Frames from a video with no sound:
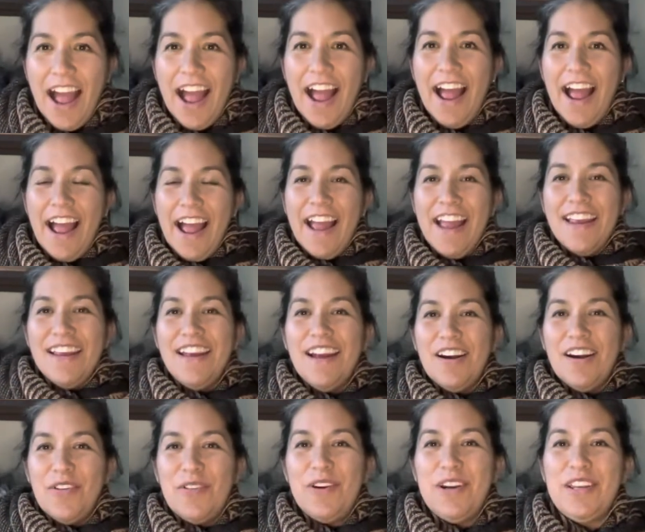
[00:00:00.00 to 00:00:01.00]
Hi,
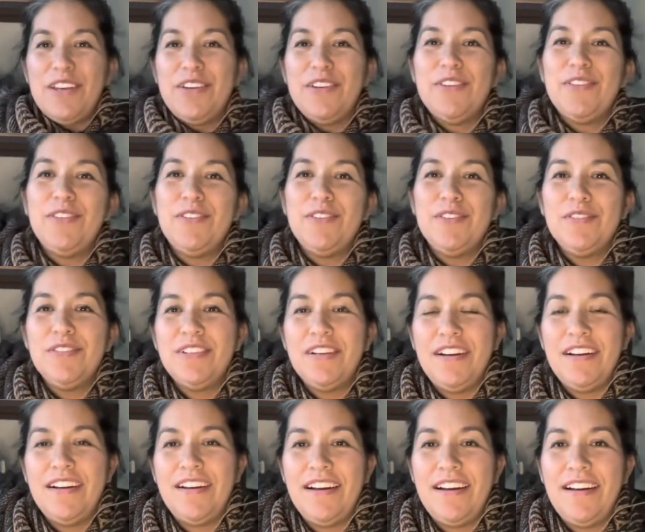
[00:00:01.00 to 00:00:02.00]
how are you?
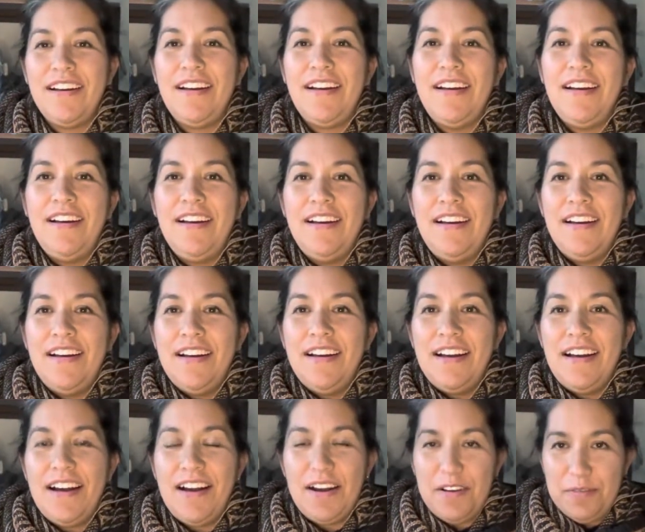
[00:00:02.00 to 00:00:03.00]

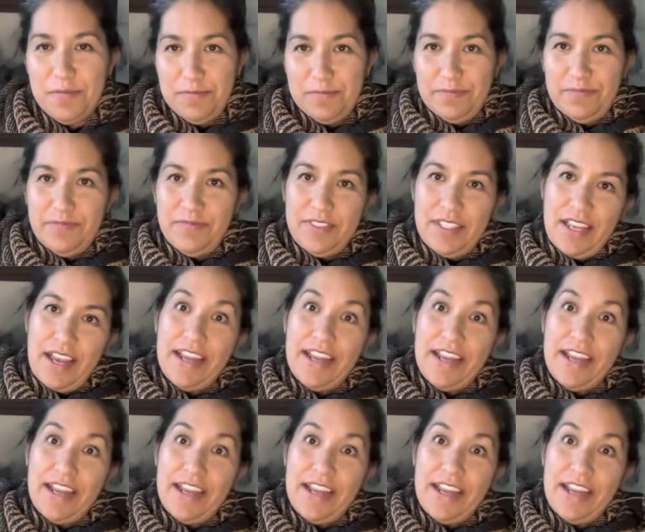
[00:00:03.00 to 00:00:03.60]
Um,